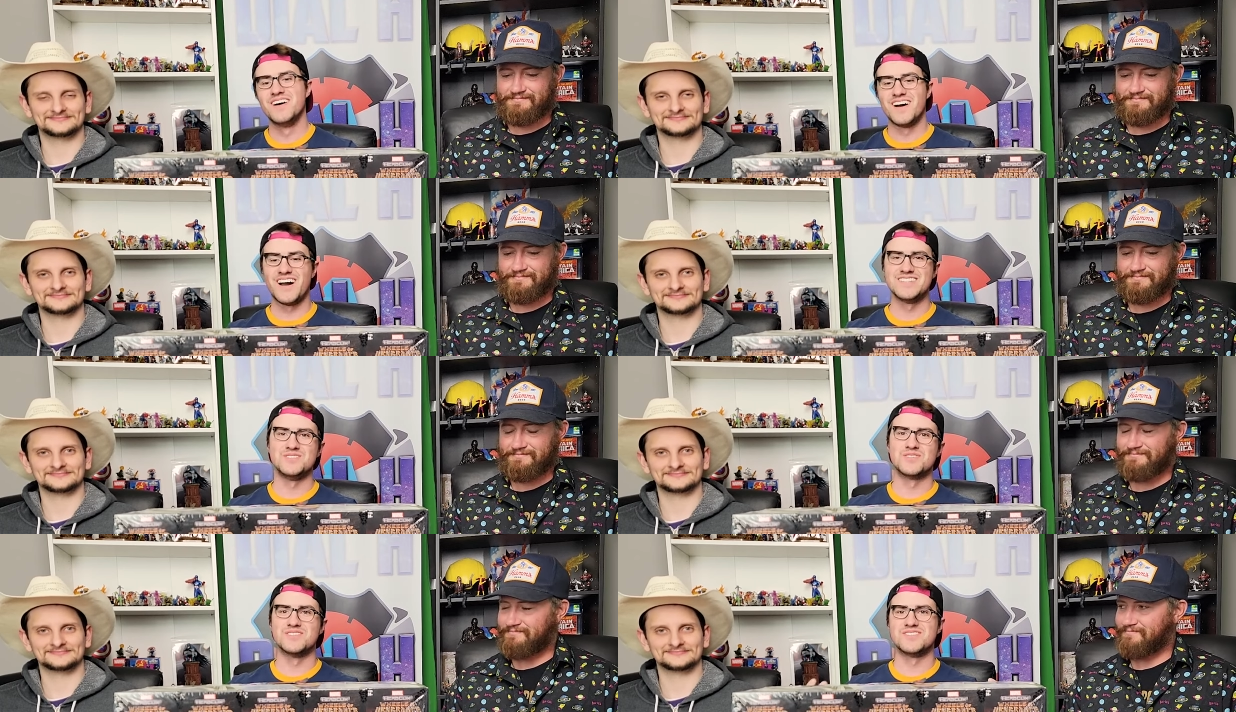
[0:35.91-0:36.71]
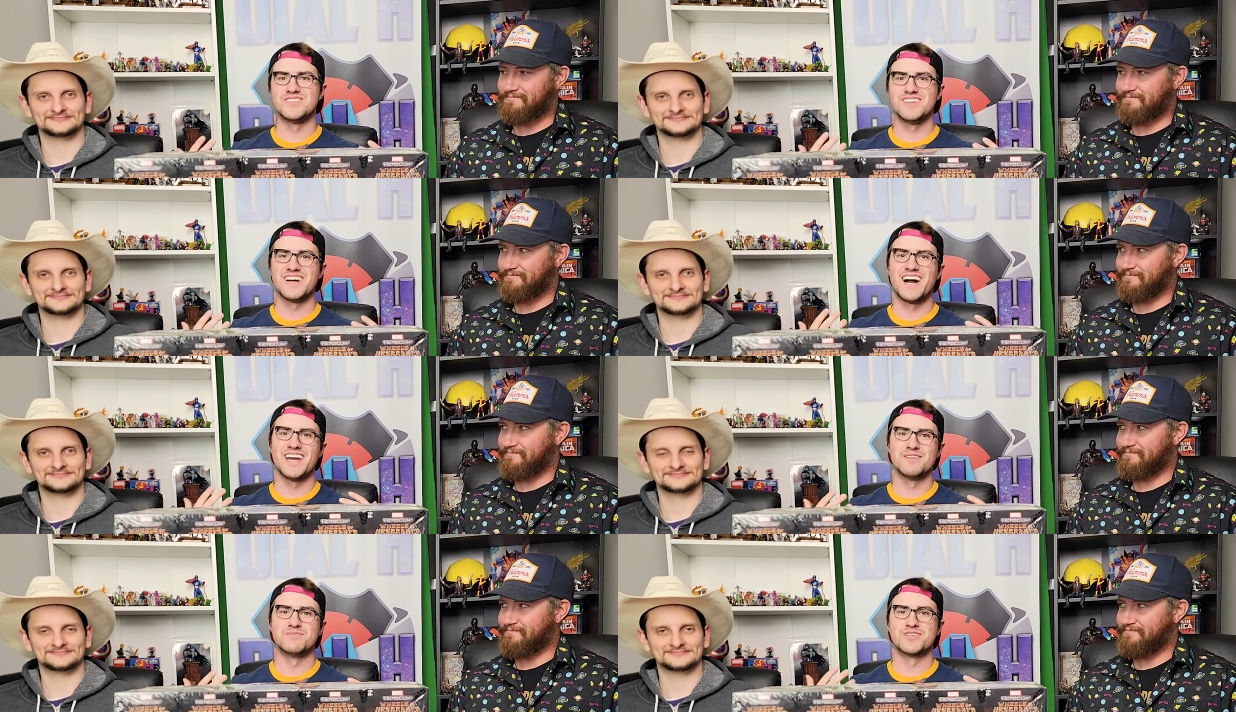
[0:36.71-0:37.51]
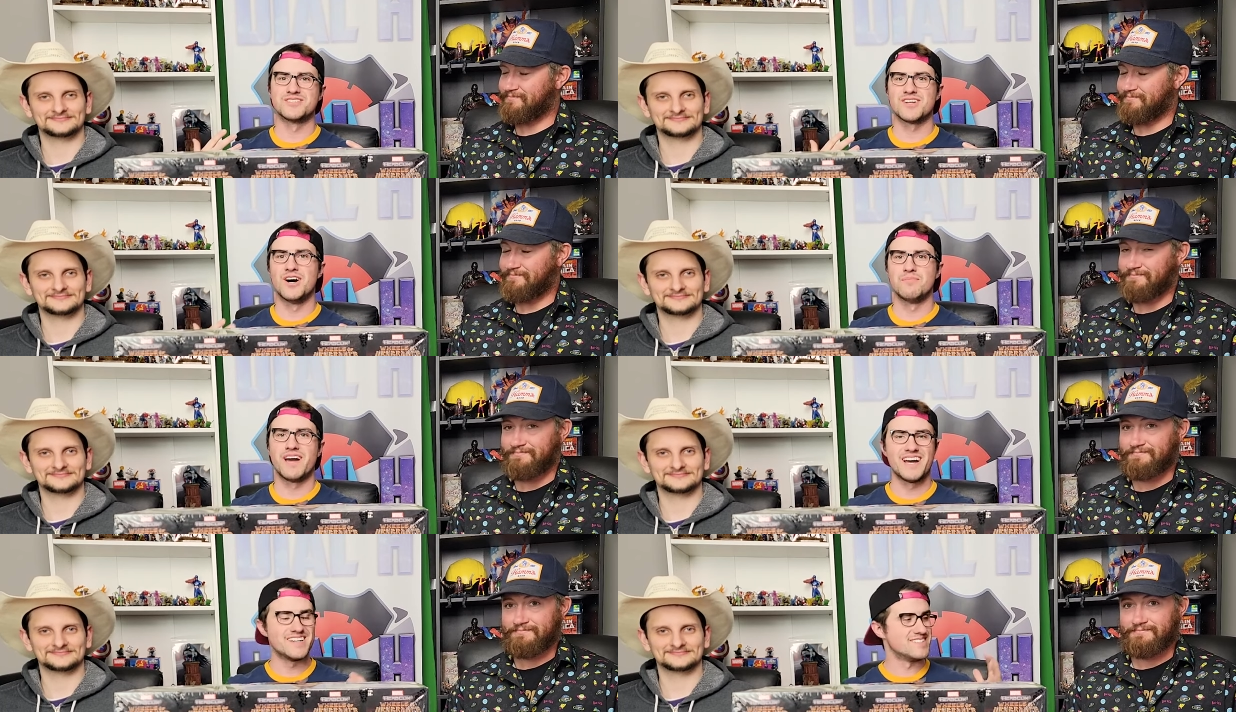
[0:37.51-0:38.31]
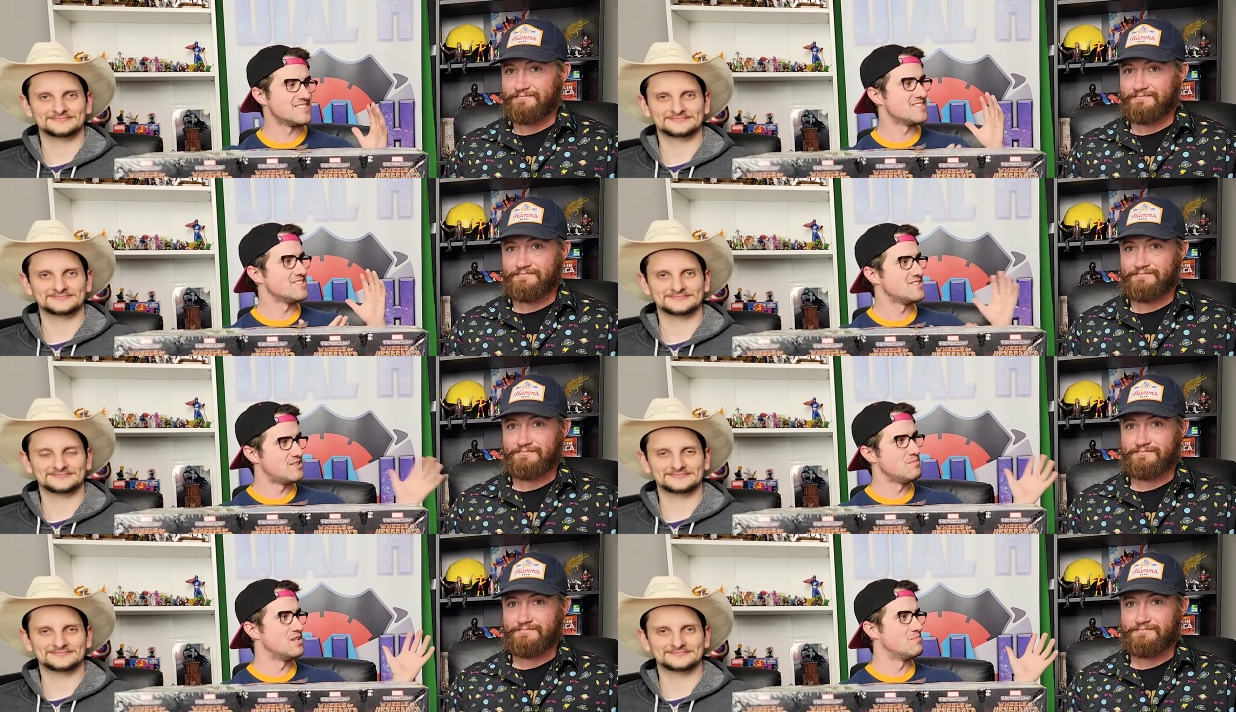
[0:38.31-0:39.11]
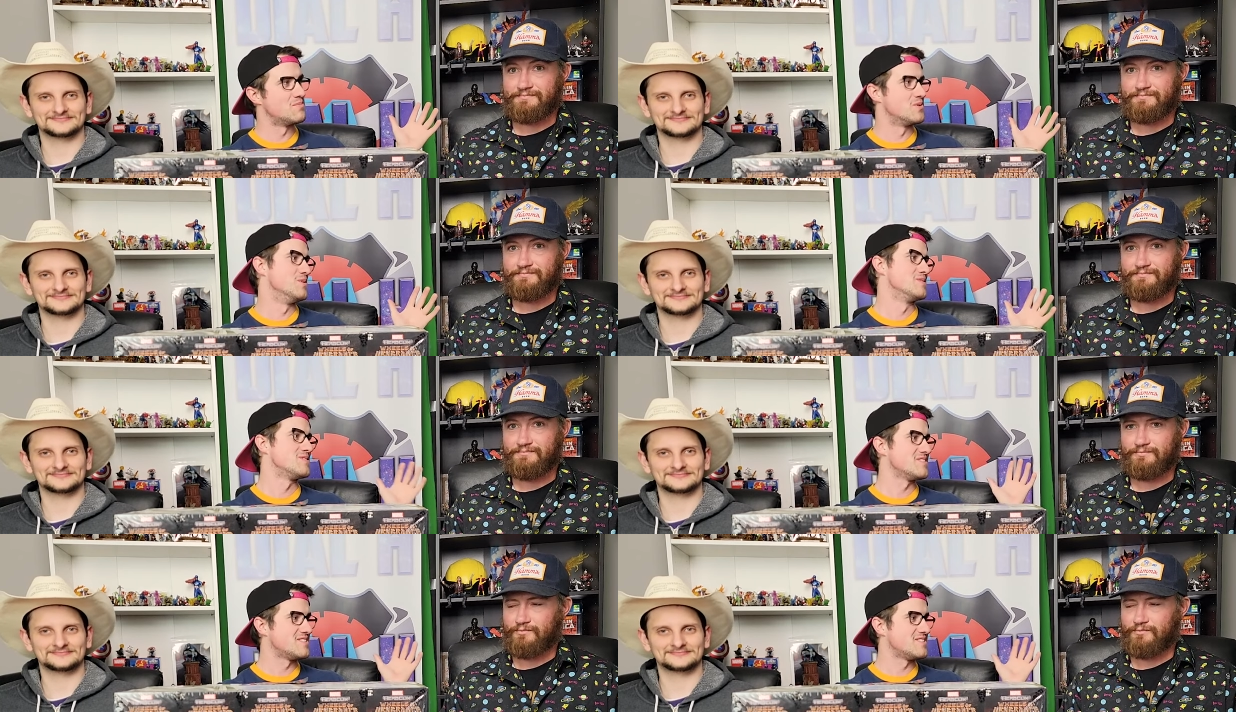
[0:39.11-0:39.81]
Speaker 1: Uh, as you can see, I am dressed up as Simeon Bruce.